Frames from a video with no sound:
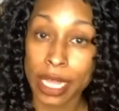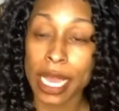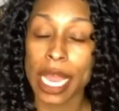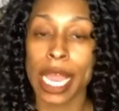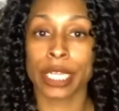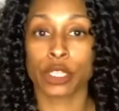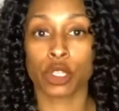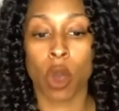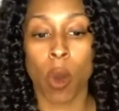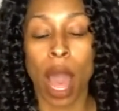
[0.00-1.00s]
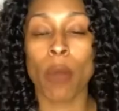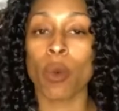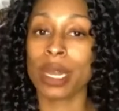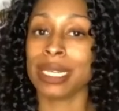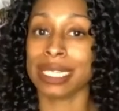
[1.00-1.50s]
And so I want
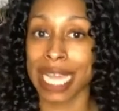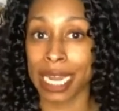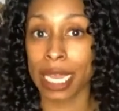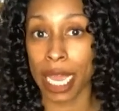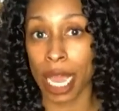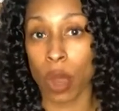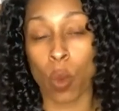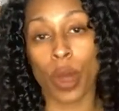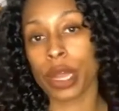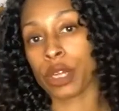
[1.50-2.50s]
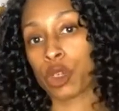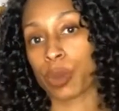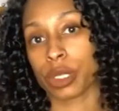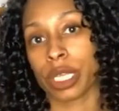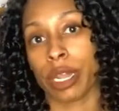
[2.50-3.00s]
to dedicate
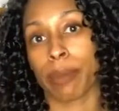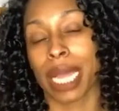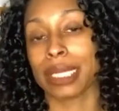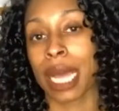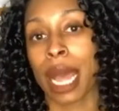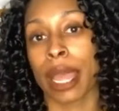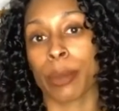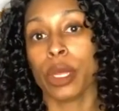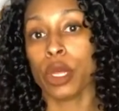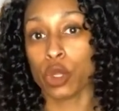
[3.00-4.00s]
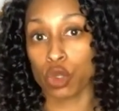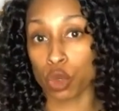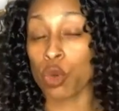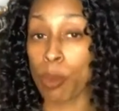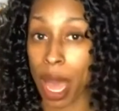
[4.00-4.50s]
100% of my time to
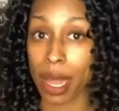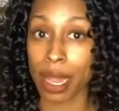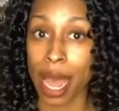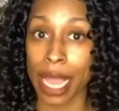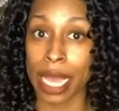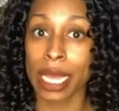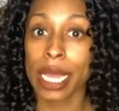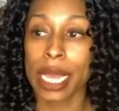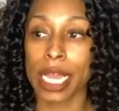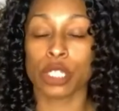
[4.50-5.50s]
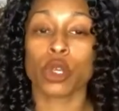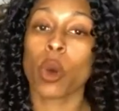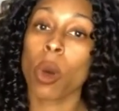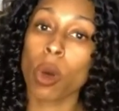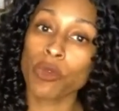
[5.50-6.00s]
my client. And so
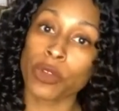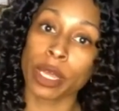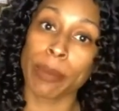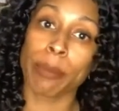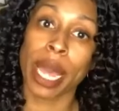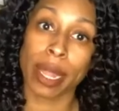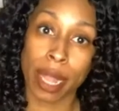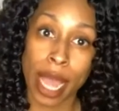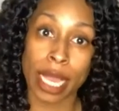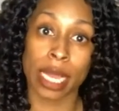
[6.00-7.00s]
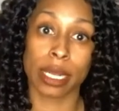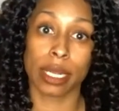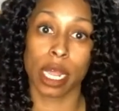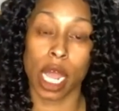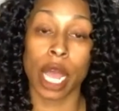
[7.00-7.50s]
hopefully my client
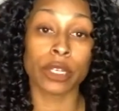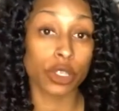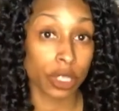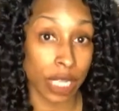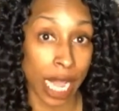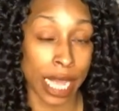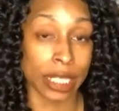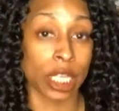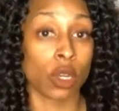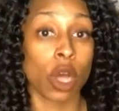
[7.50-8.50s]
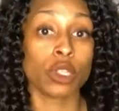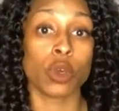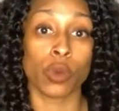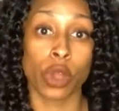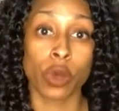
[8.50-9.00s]
understands and also
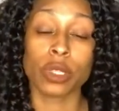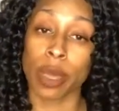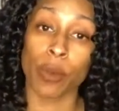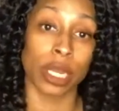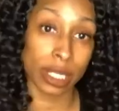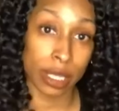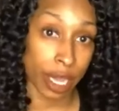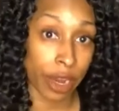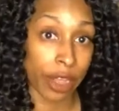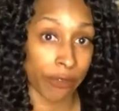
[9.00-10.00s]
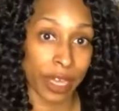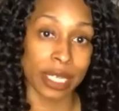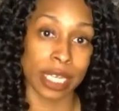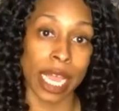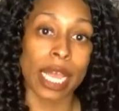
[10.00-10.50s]
knows that when it's their event
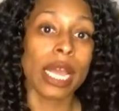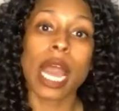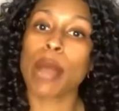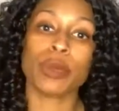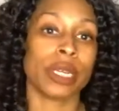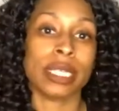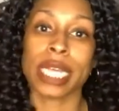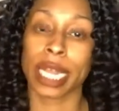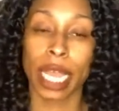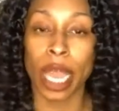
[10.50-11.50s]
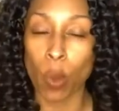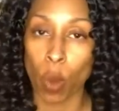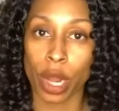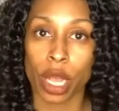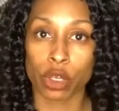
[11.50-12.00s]
date, I'm going to dedicate
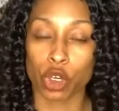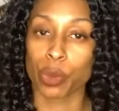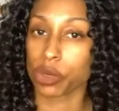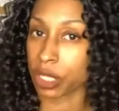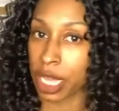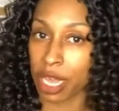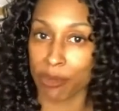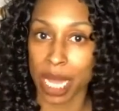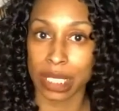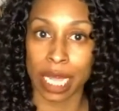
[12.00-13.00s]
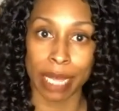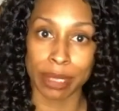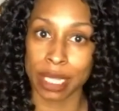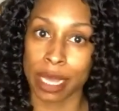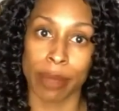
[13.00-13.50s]
100% of my time to
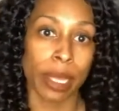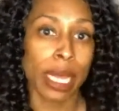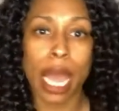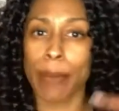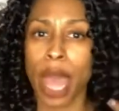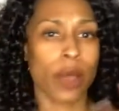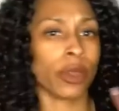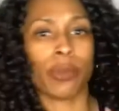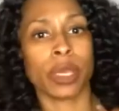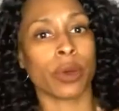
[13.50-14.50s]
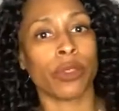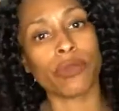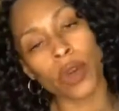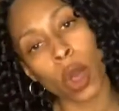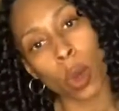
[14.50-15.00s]
them. I'm not going to be on the
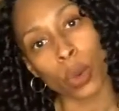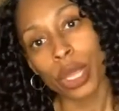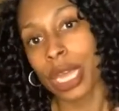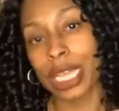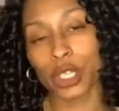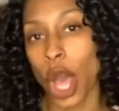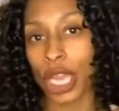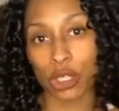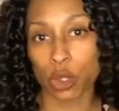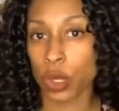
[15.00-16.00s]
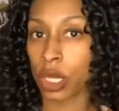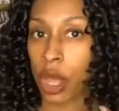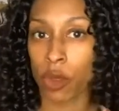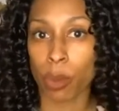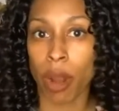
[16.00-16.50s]
phone talking to another
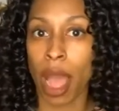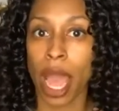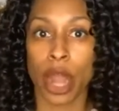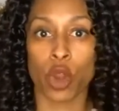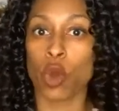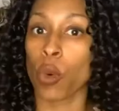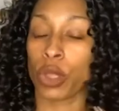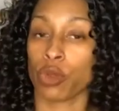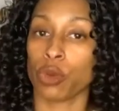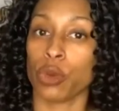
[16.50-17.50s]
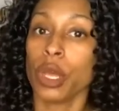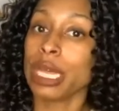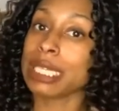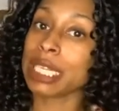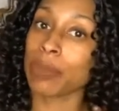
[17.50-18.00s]
bride or going through
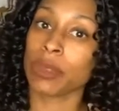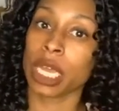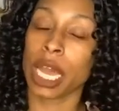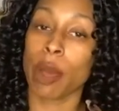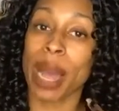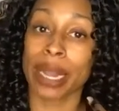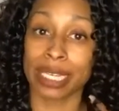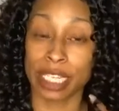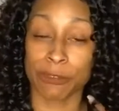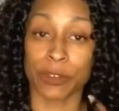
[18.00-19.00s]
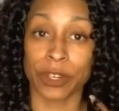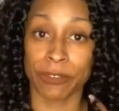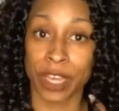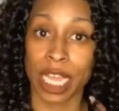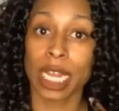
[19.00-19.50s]
something about a different
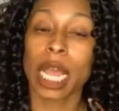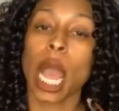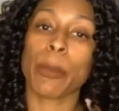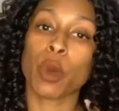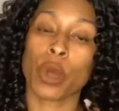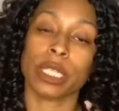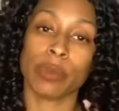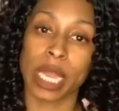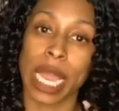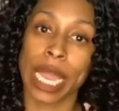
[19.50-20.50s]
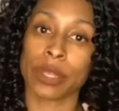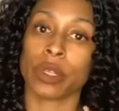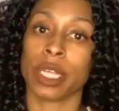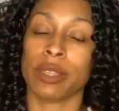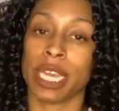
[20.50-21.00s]
event. I'm going to be
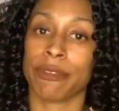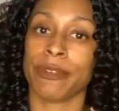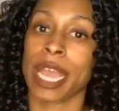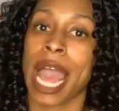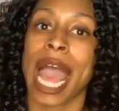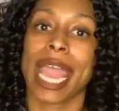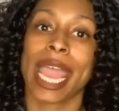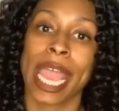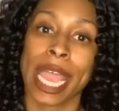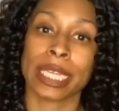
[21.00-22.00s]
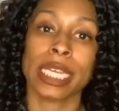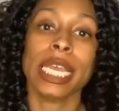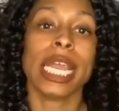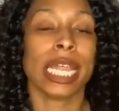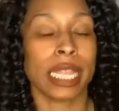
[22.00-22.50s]
handling the event at hand,
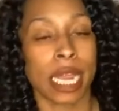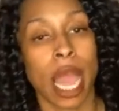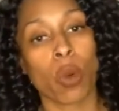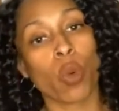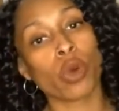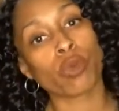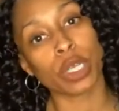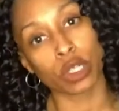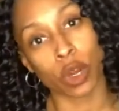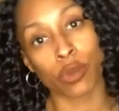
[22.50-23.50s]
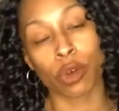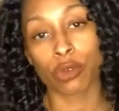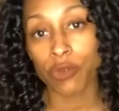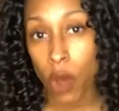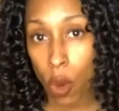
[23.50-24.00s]
and then I will return those
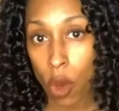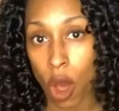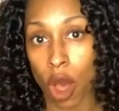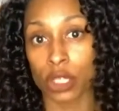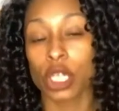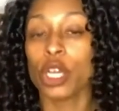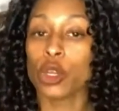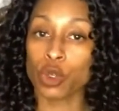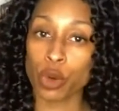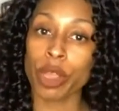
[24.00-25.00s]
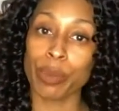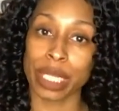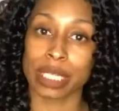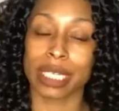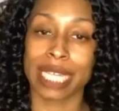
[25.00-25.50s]
phone calls during
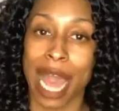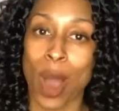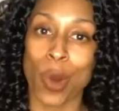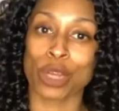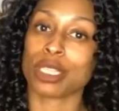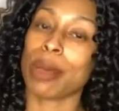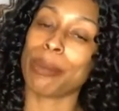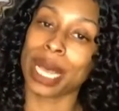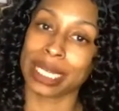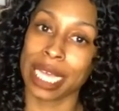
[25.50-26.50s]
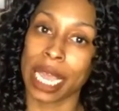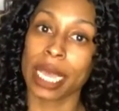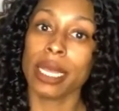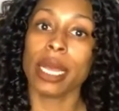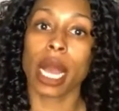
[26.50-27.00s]
business hours Monday,
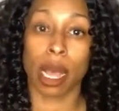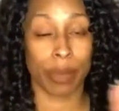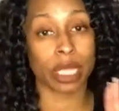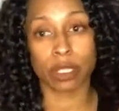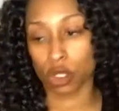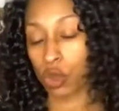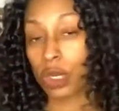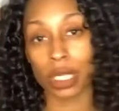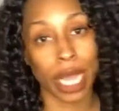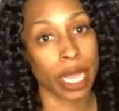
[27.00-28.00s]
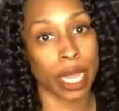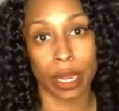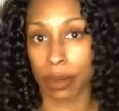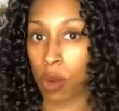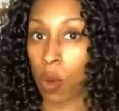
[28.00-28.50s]
as soon as I can
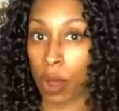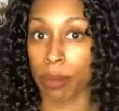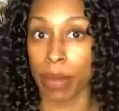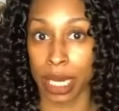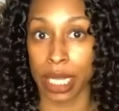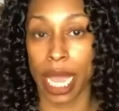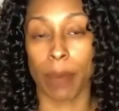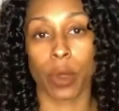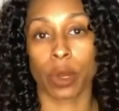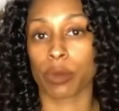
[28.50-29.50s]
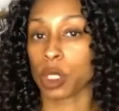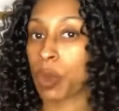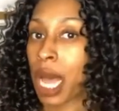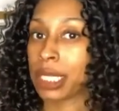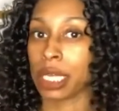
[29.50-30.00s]
on Monday. I'm going to respond
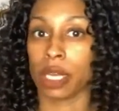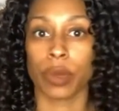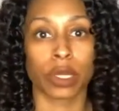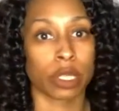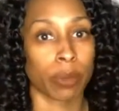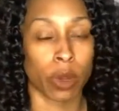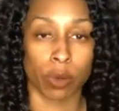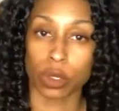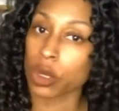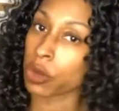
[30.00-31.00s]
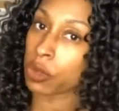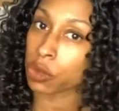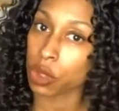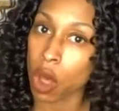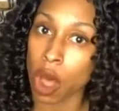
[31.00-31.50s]
to emails and I'm going to return those
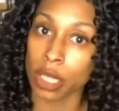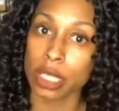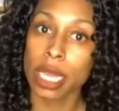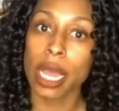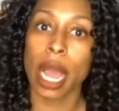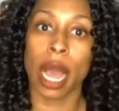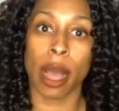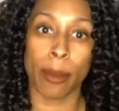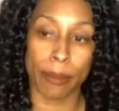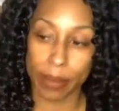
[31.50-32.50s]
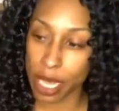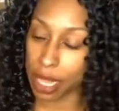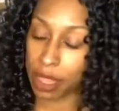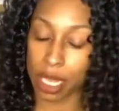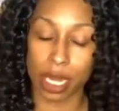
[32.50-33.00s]
calls, and
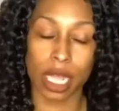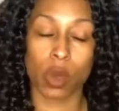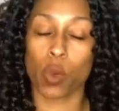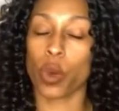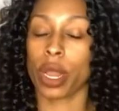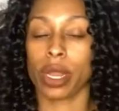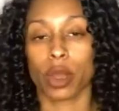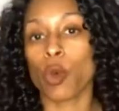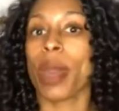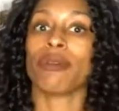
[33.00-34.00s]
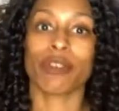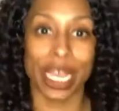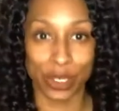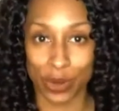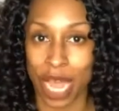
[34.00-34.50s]
then whomever I
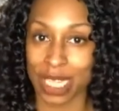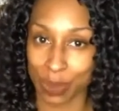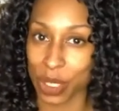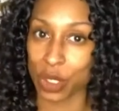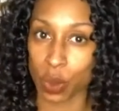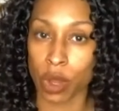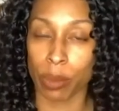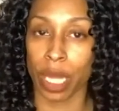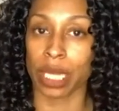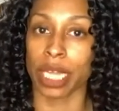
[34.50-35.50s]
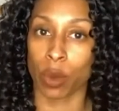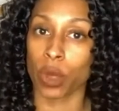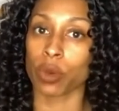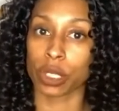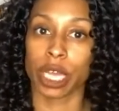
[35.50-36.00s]
do not speak to on Monday, we will
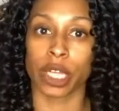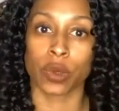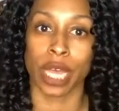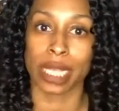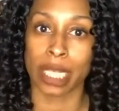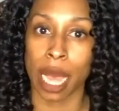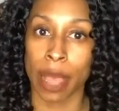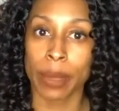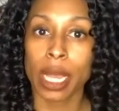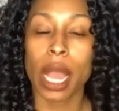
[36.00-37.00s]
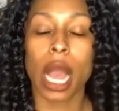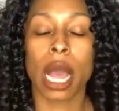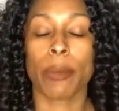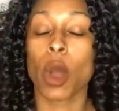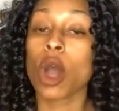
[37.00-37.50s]
schedule that time.
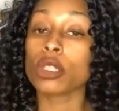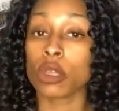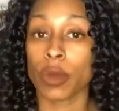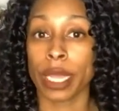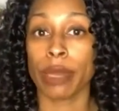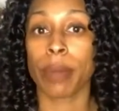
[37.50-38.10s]
Also, in my